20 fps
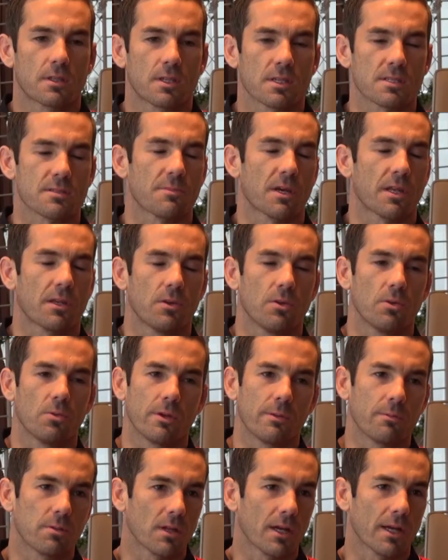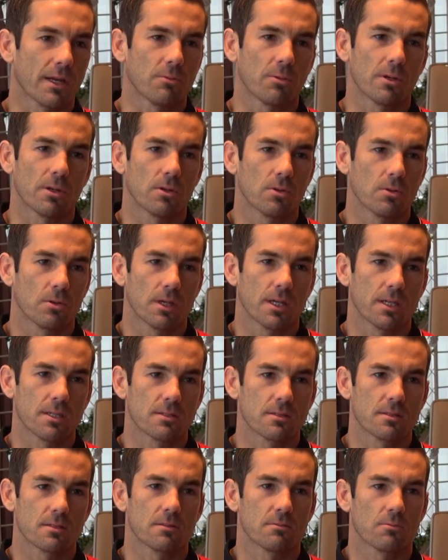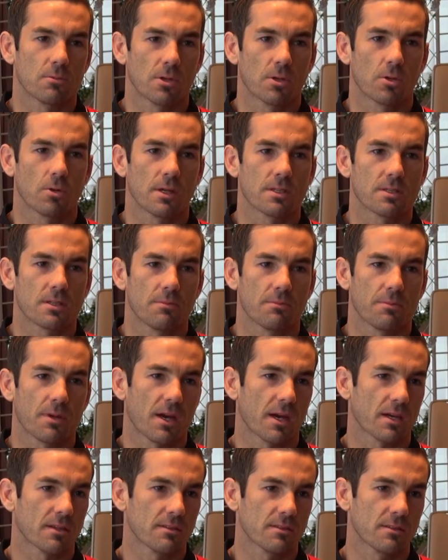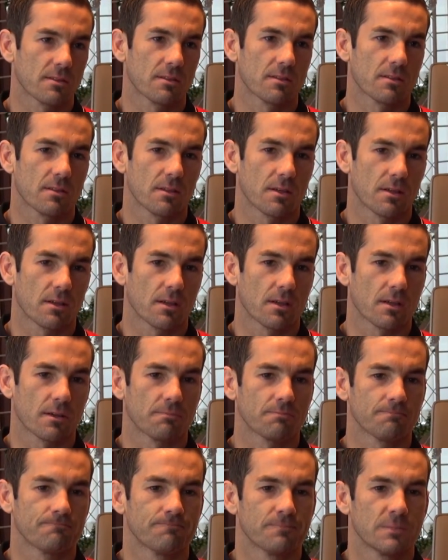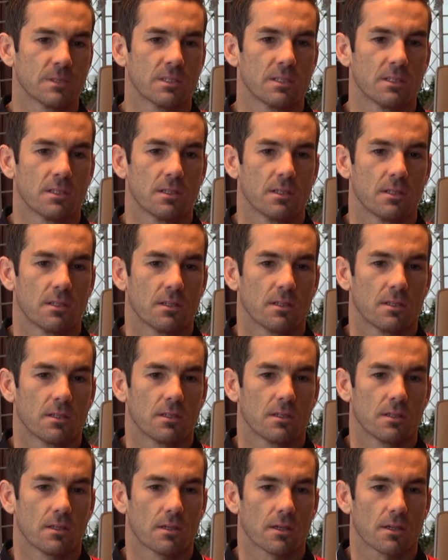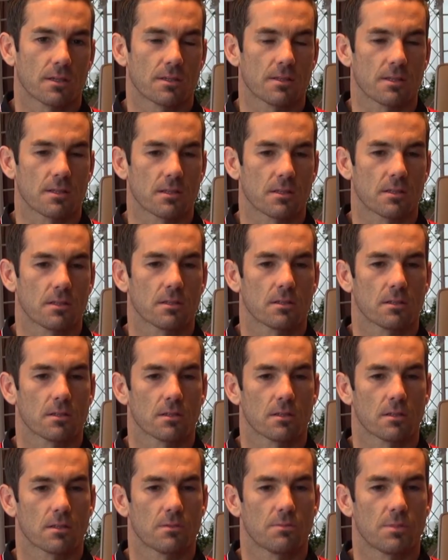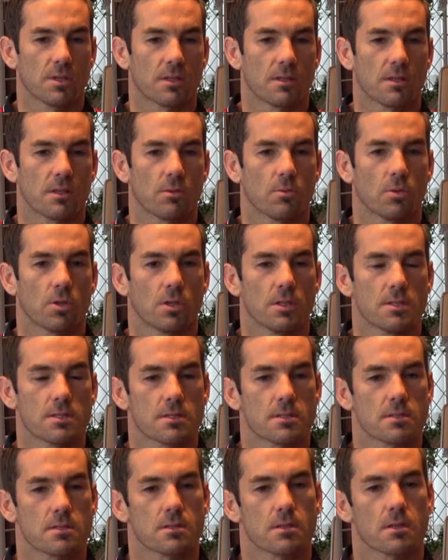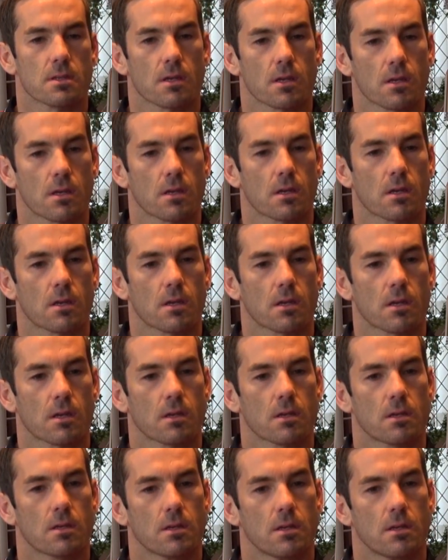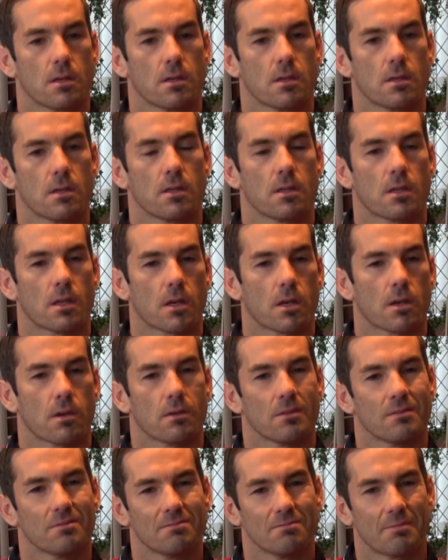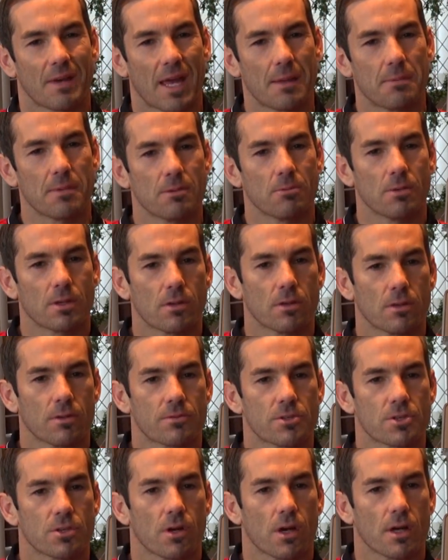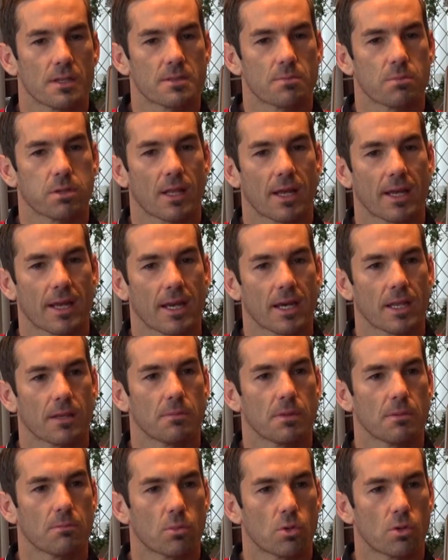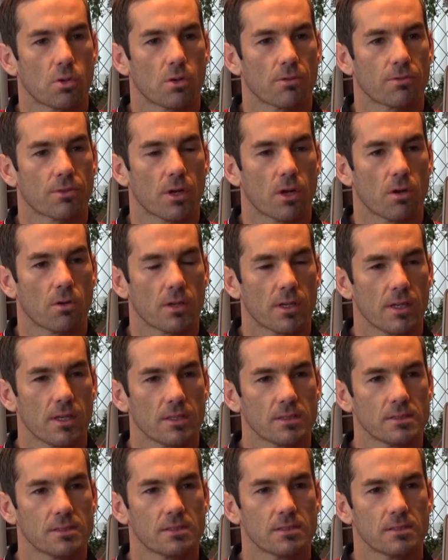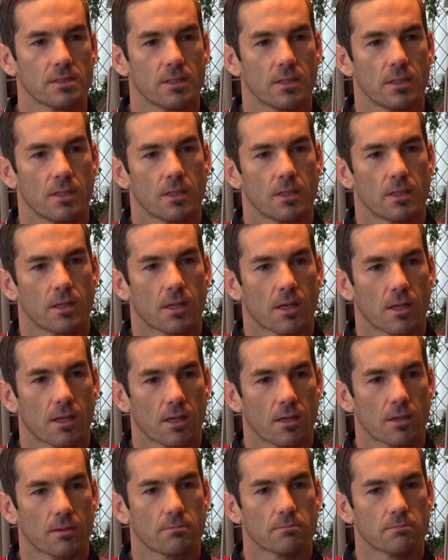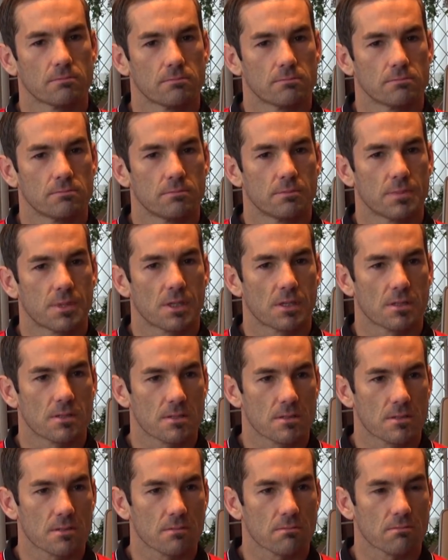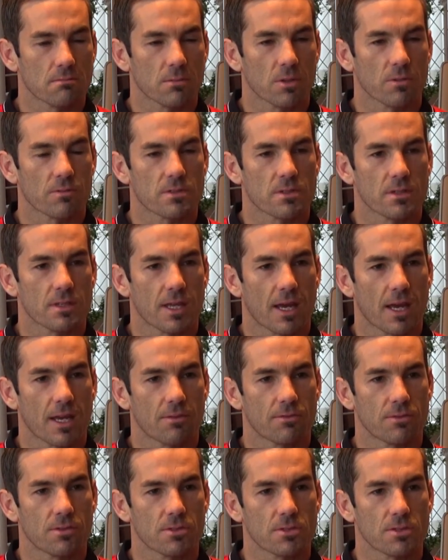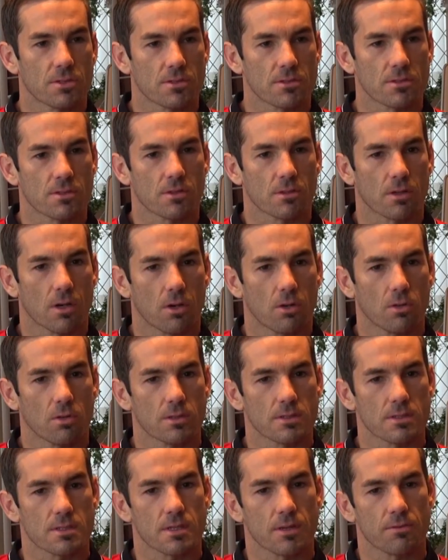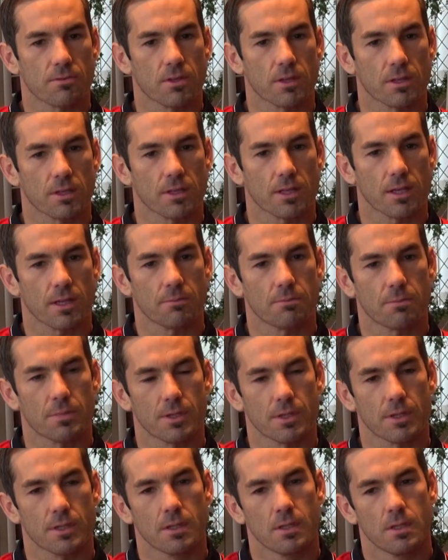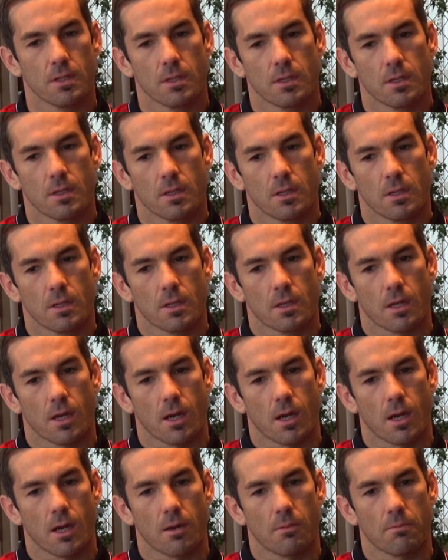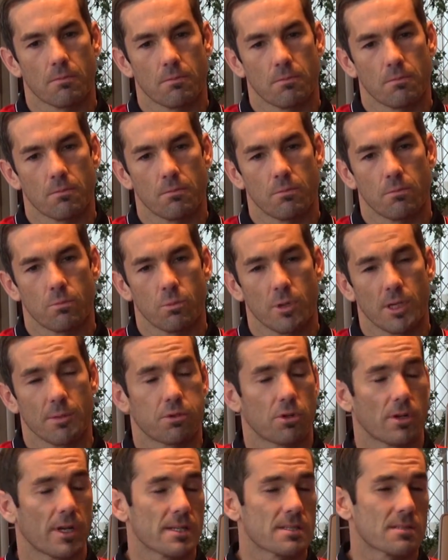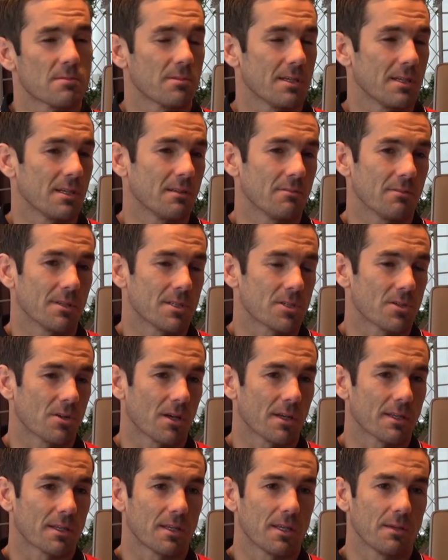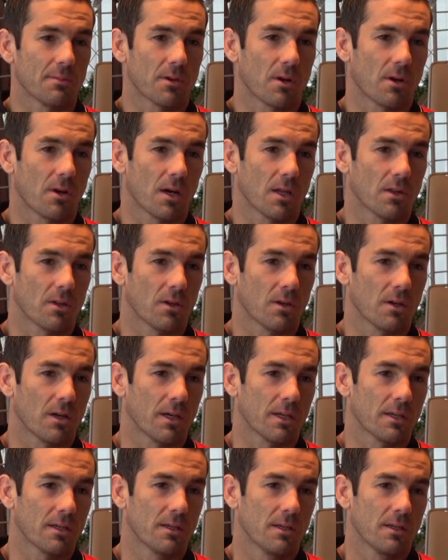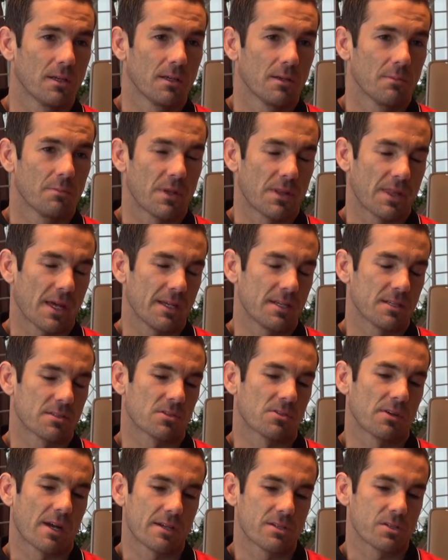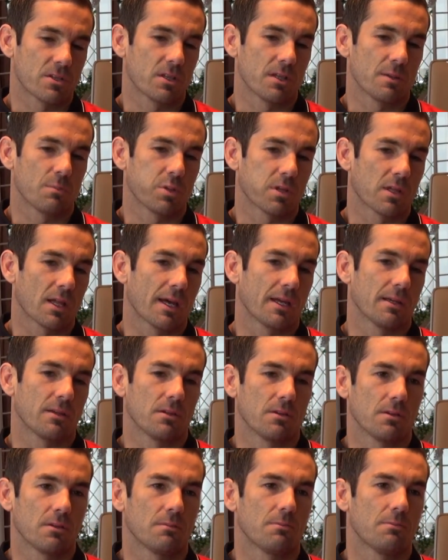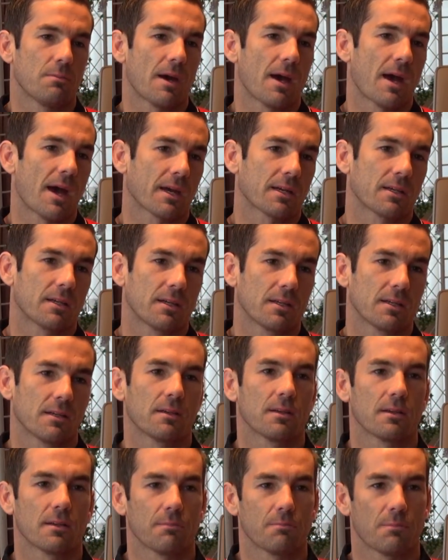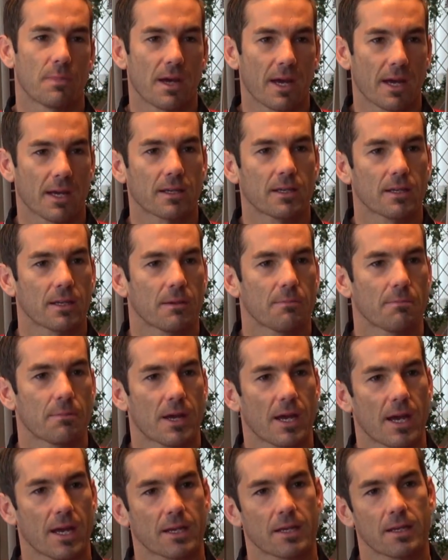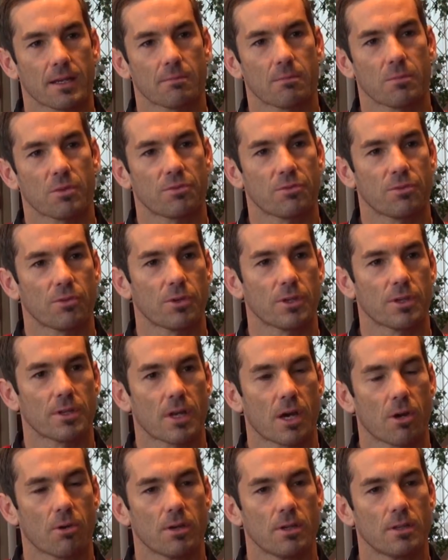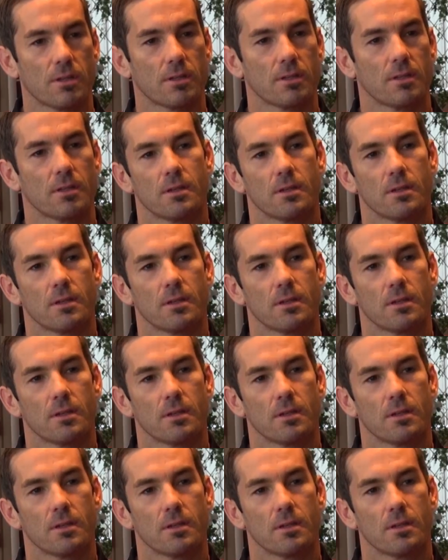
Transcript: doesn't matter who we play, we're always we're always compact. Um, I think the big thing was, uh, you know, maybe we could have tried to play out a bit more off goal kicks, because um, obviously they had a few shots on goal and stuff like that. But um, we press, we we tried to keep a high line, but they just gradually play you back and back and back, and before you know it,